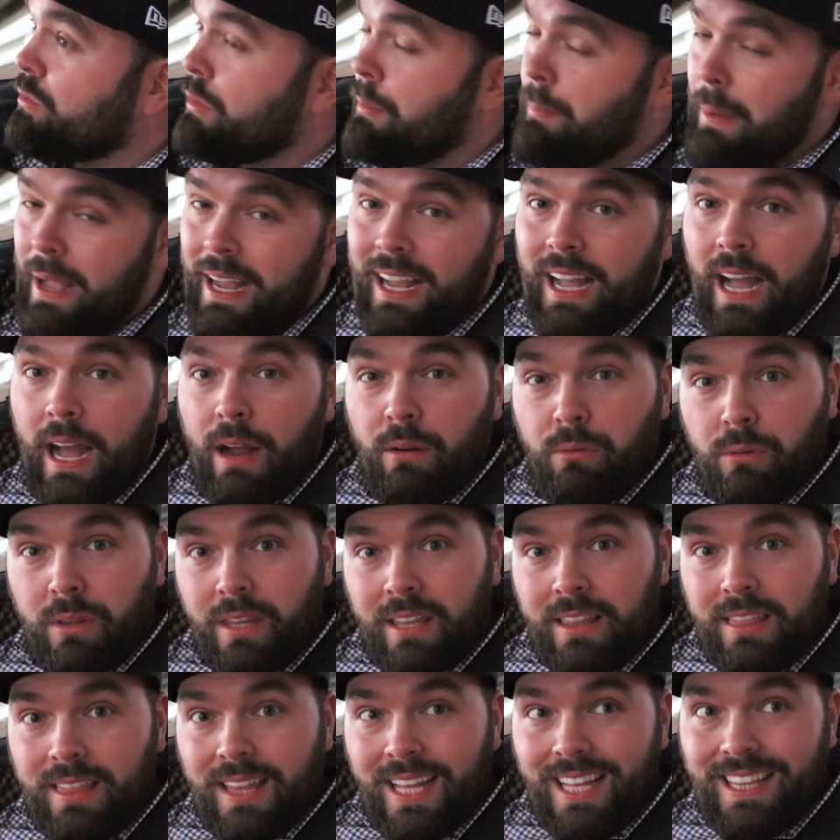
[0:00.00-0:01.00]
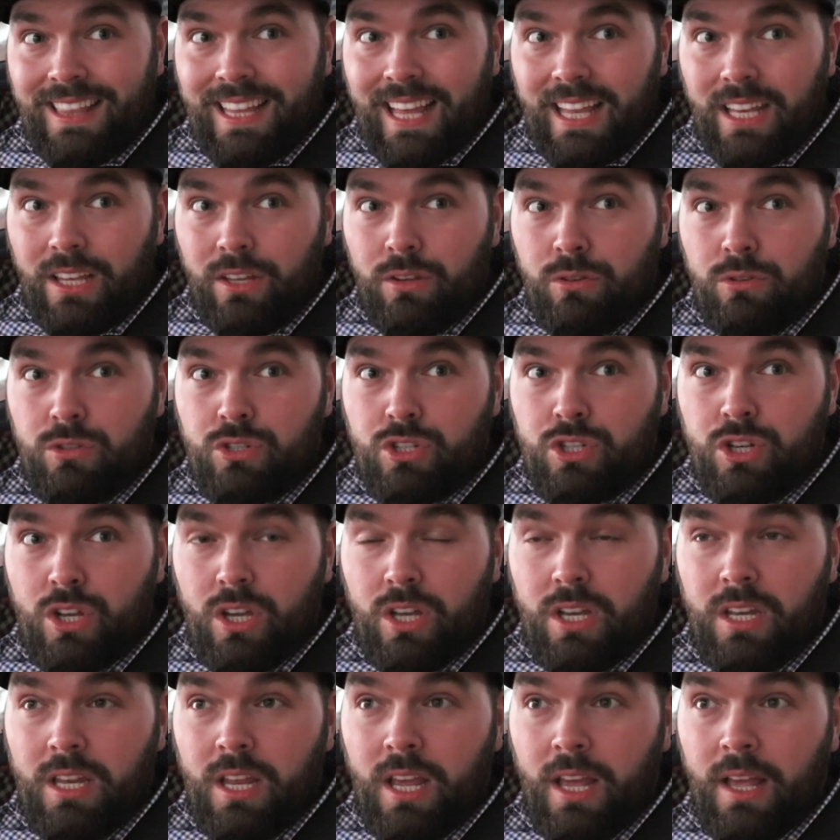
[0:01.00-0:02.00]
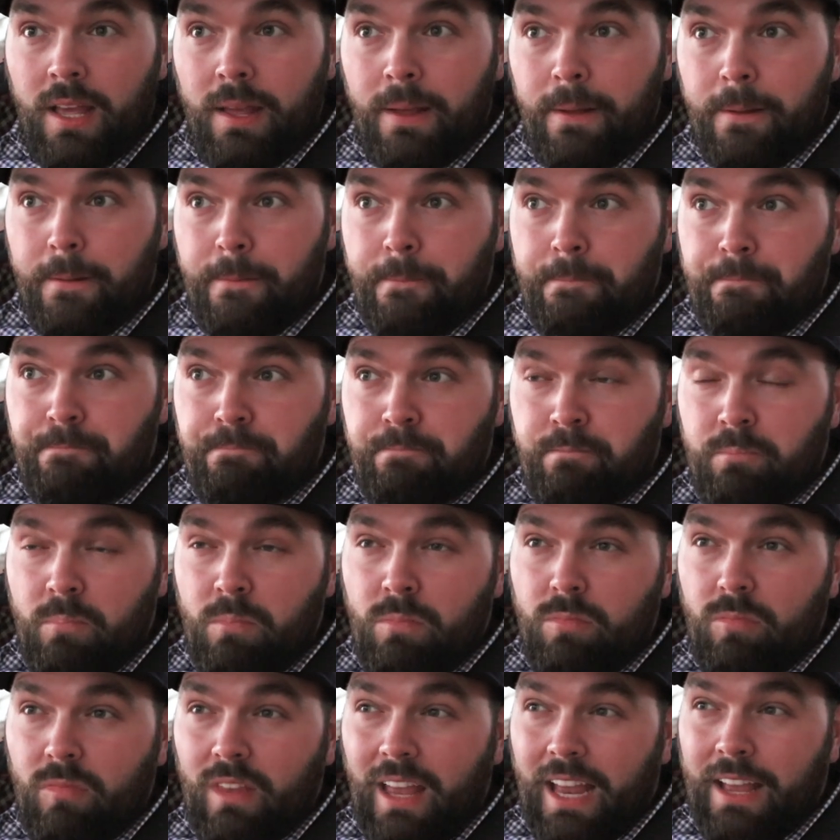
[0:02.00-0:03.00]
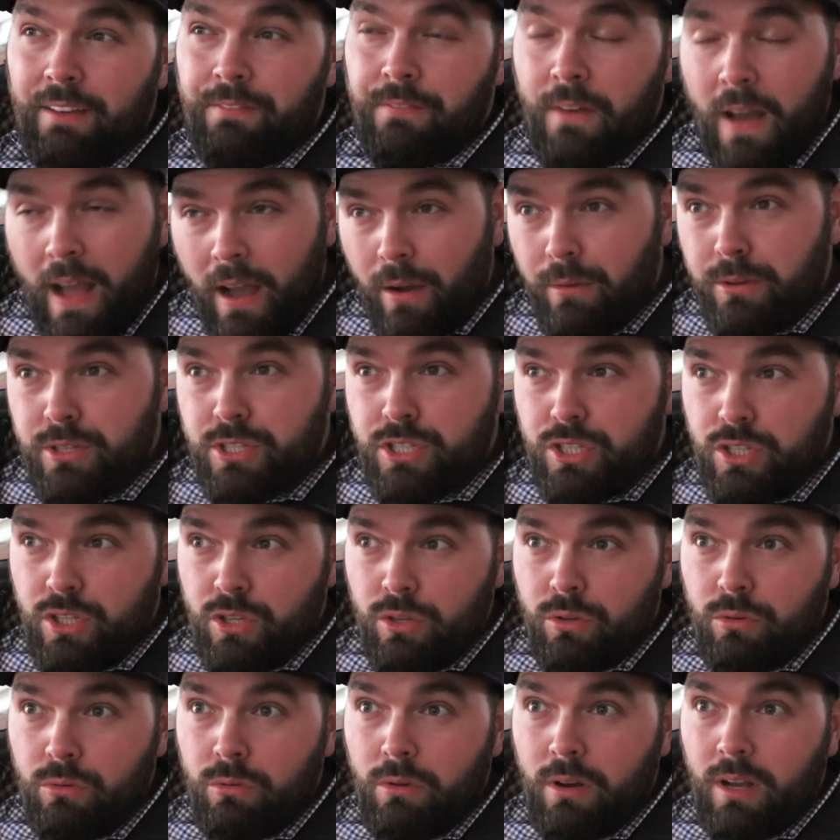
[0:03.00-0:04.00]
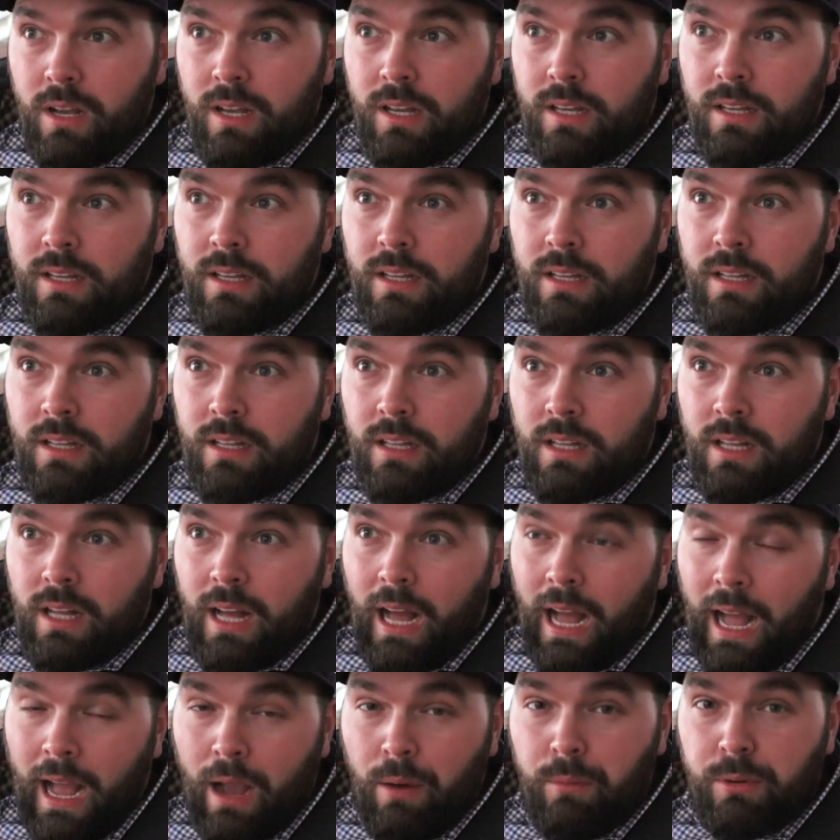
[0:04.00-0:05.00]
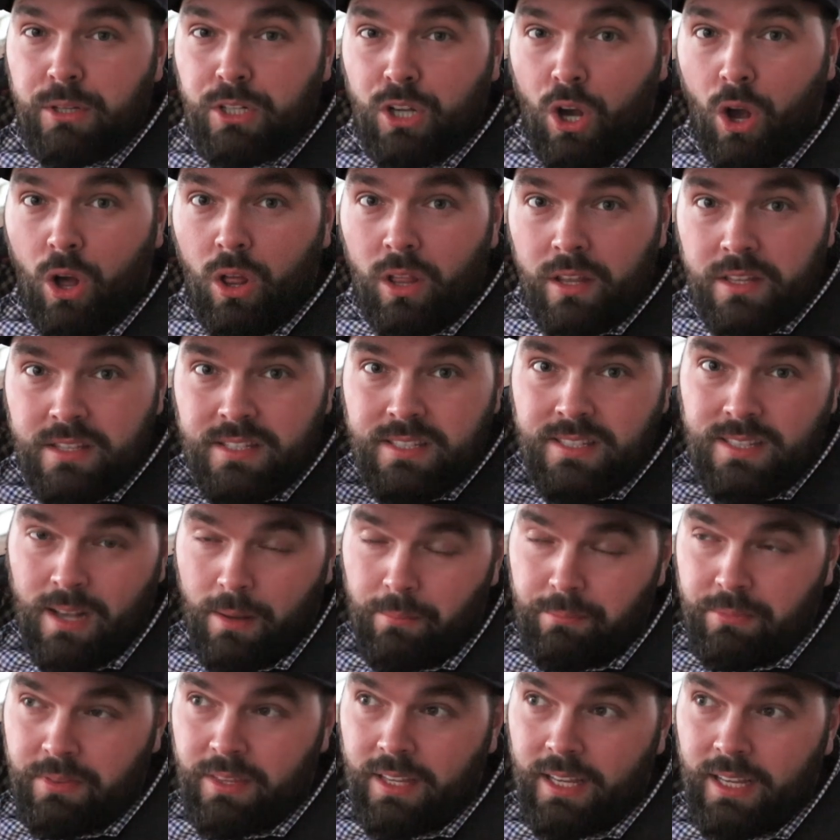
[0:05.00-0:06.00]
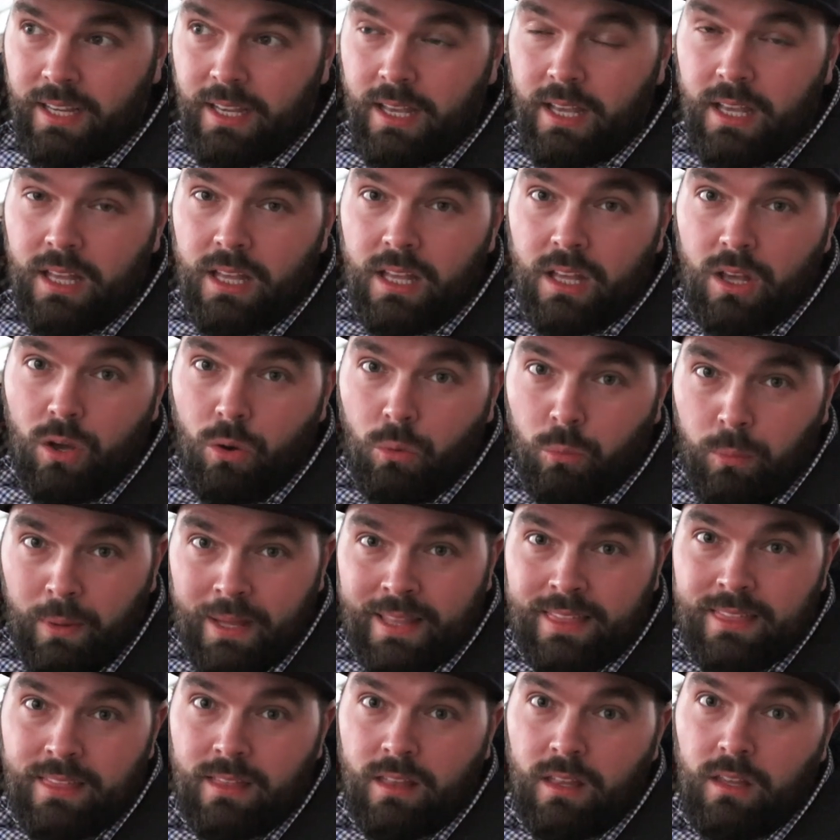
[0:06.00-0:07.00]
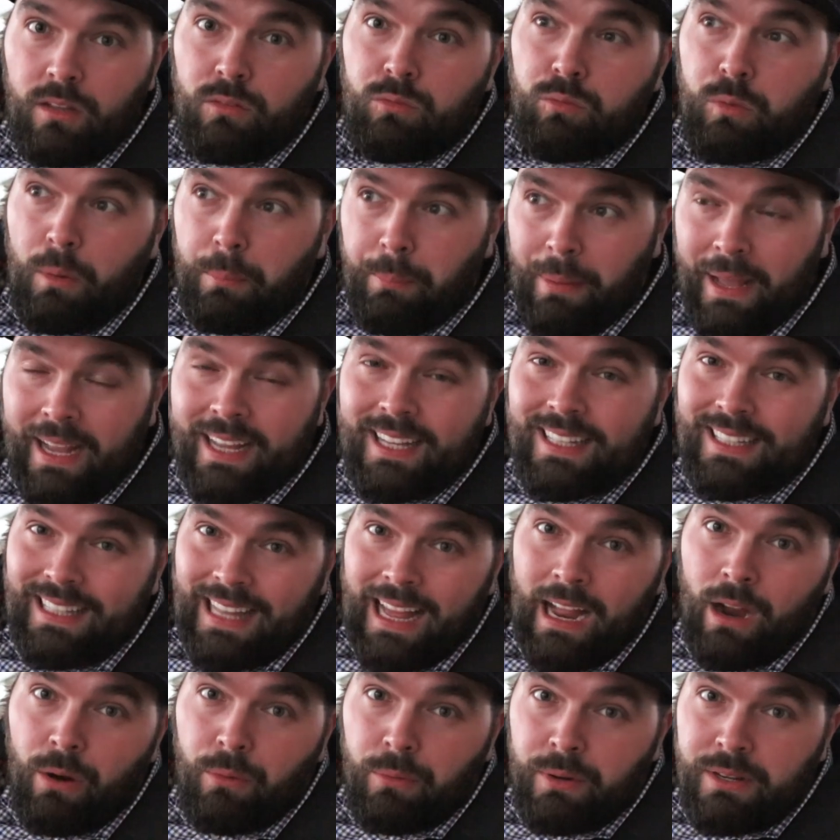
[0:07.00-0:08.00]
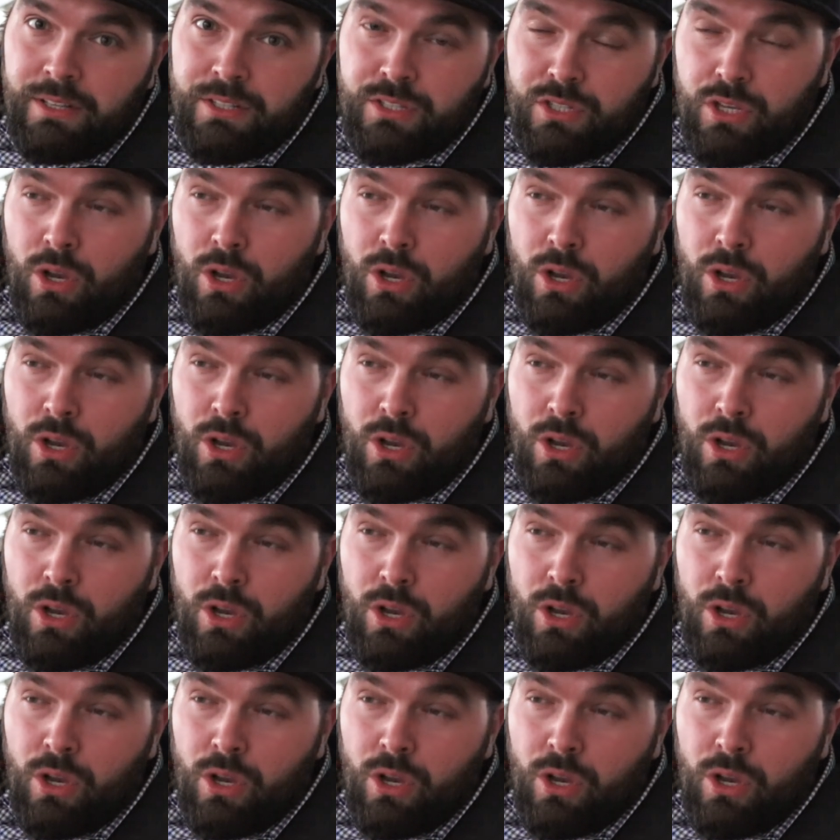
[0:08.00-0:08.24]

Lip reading: Rebecca, I really think that you should, if I was you, I would call it something with Rebecca Lowry.